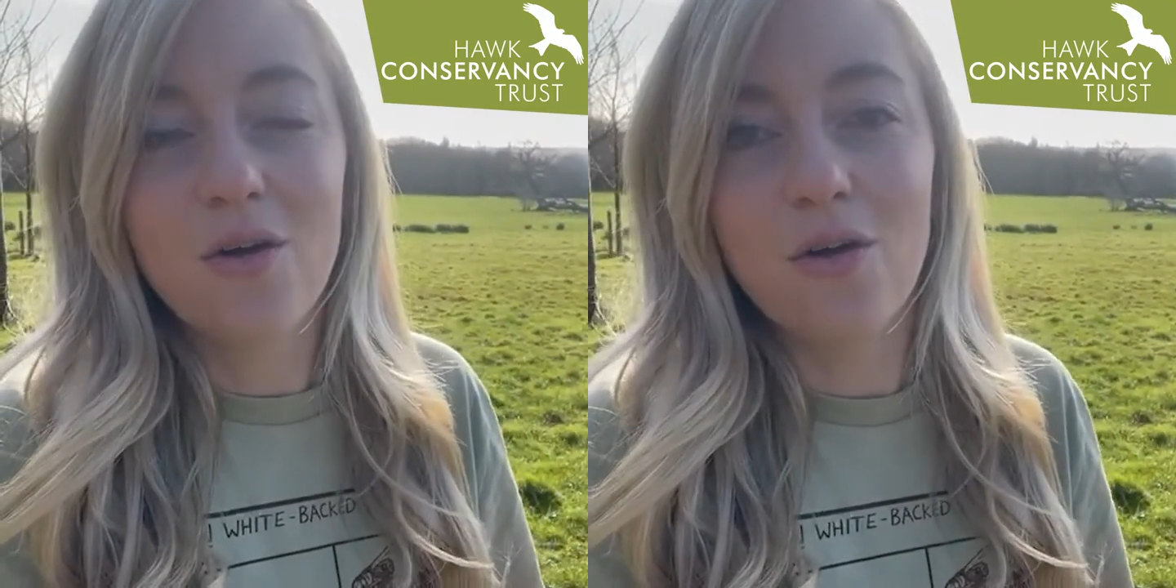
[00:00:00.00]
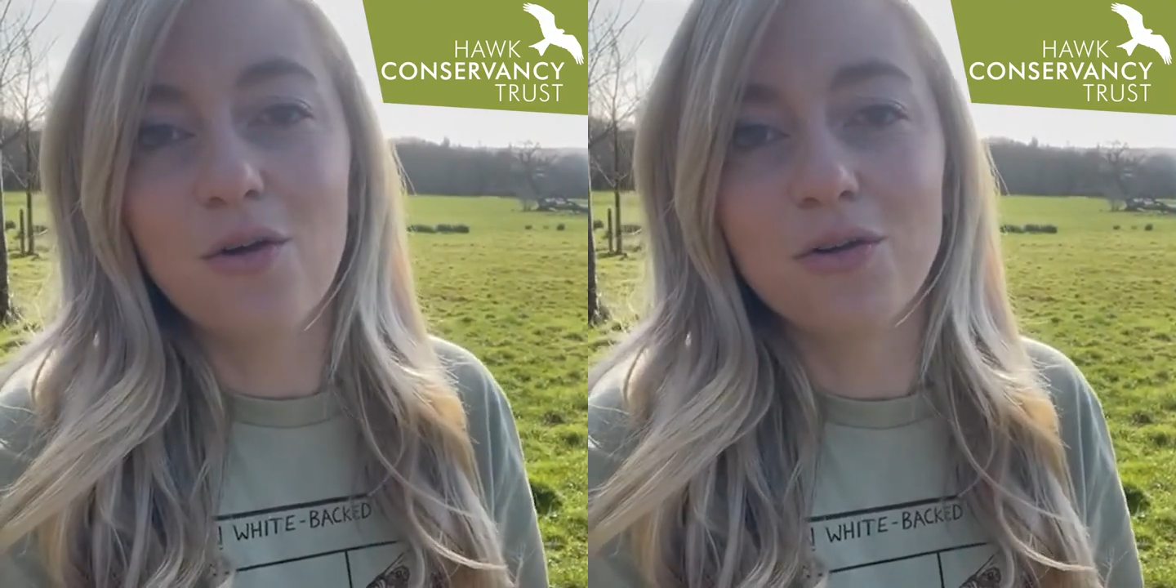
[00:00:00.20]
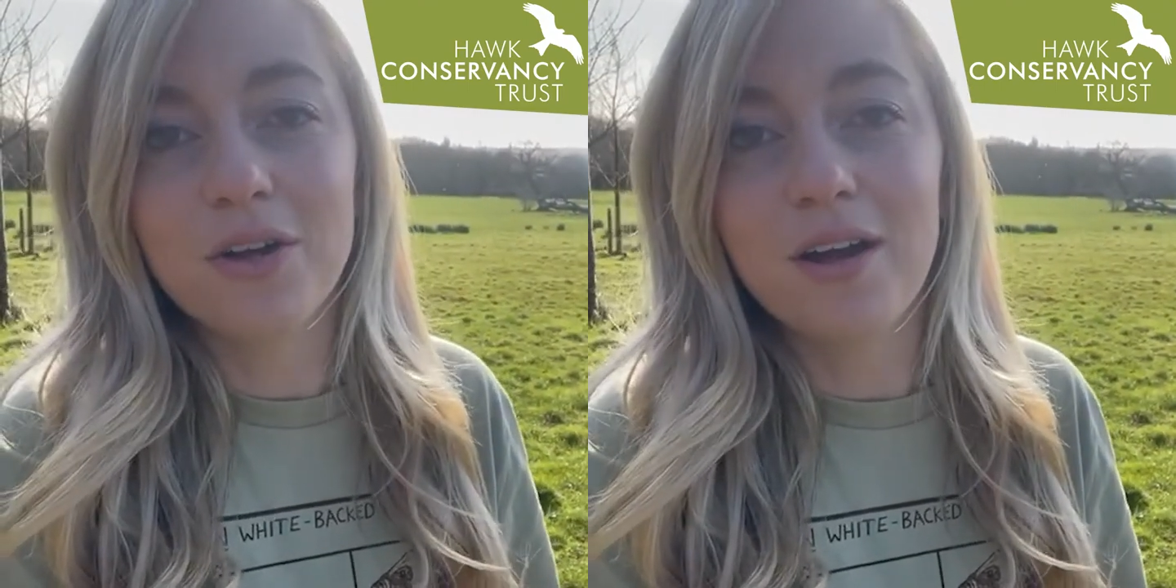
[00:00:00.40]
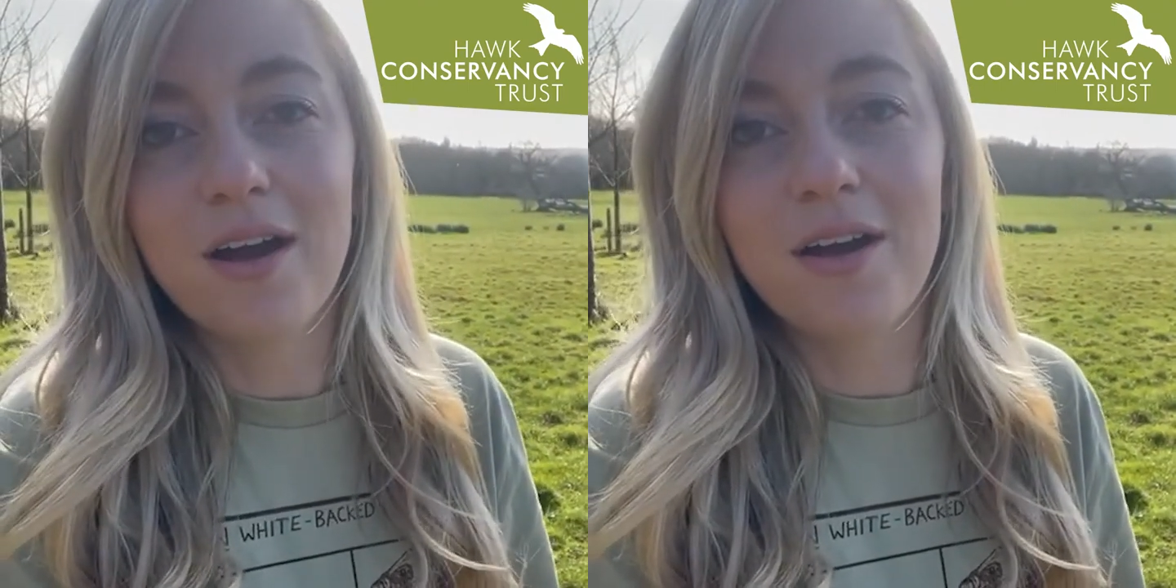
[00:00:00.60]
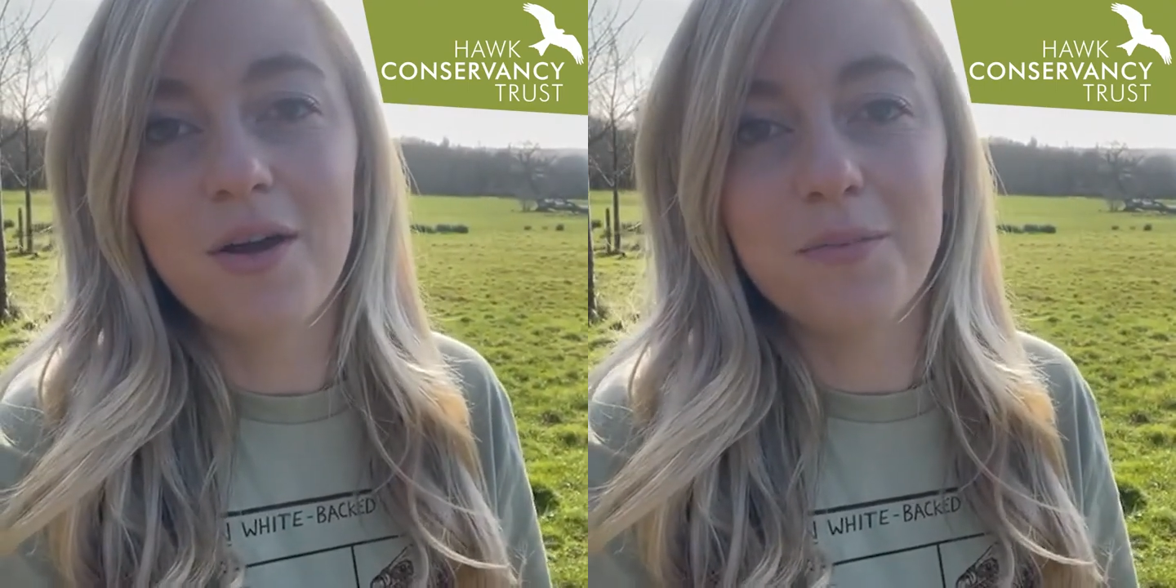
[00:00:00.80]
on
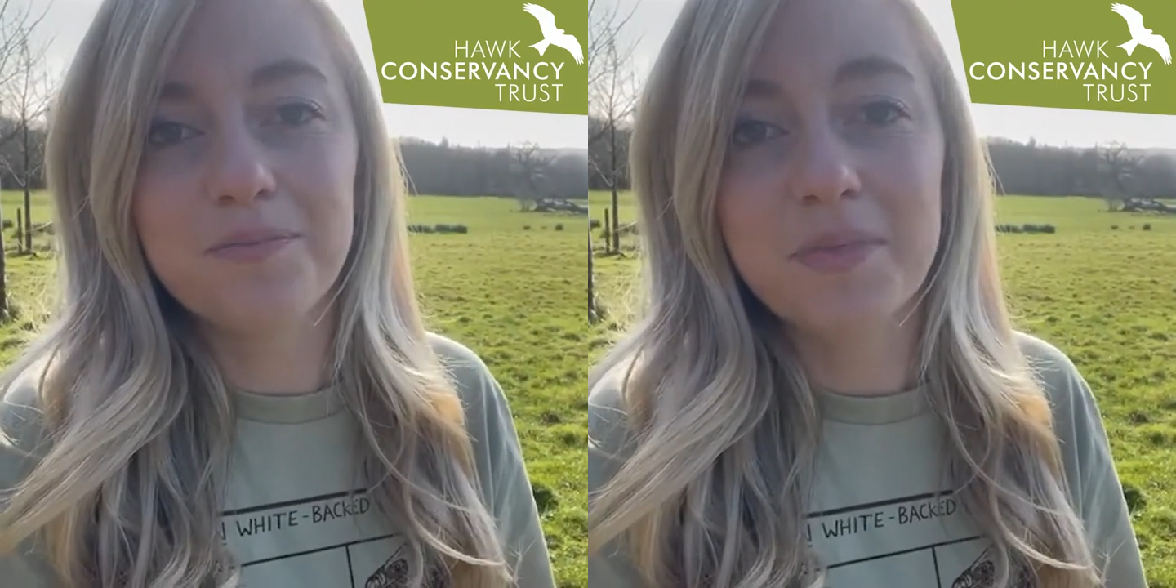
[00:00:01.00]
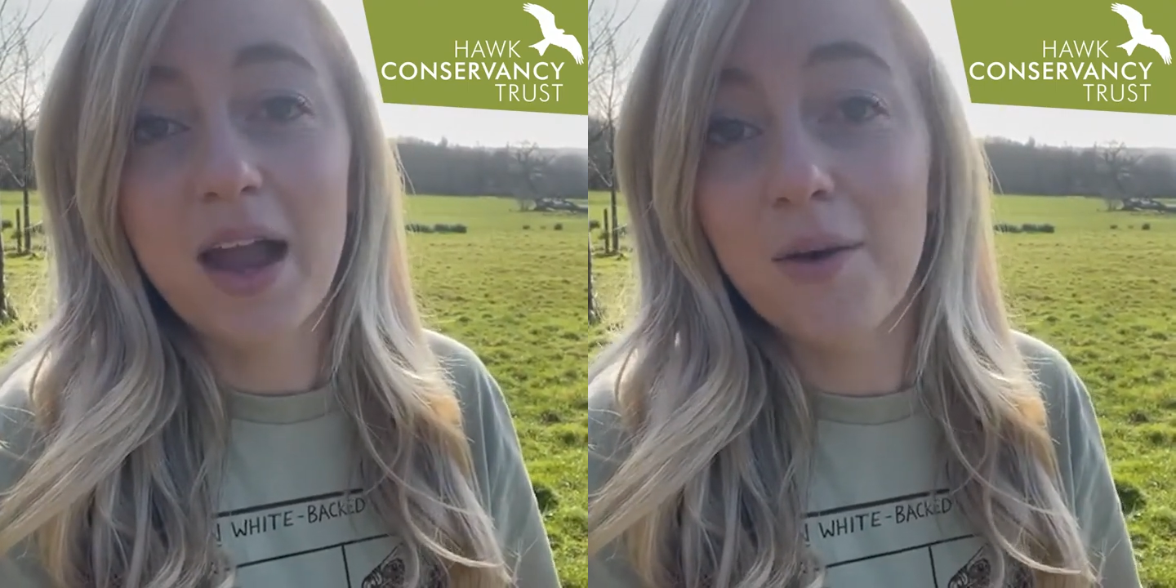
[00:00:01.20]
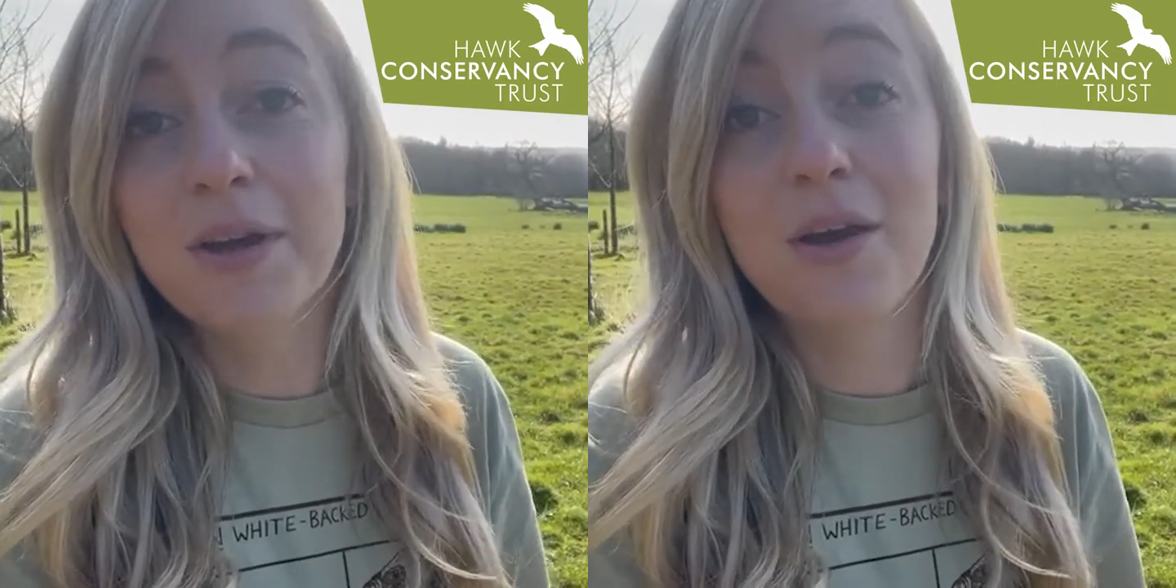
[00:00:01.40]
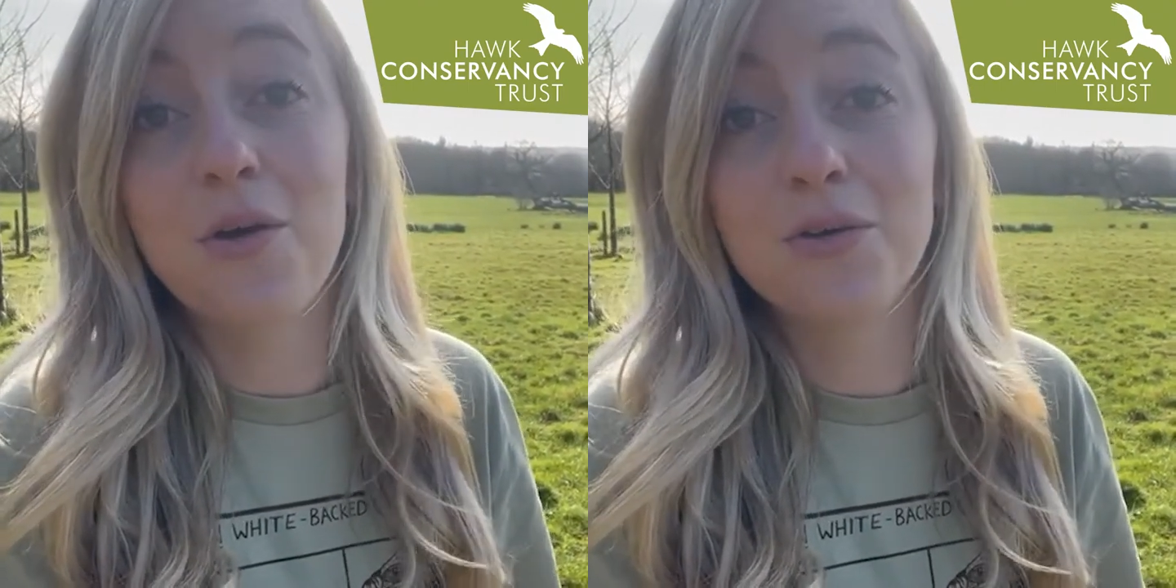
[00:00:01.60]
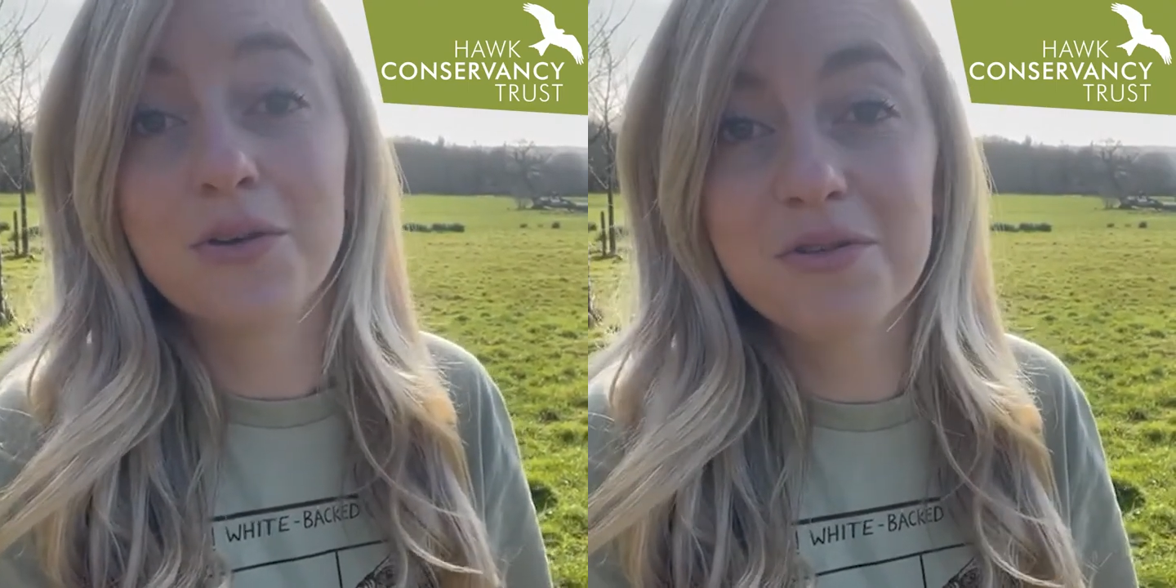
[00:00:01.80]
um, how I get on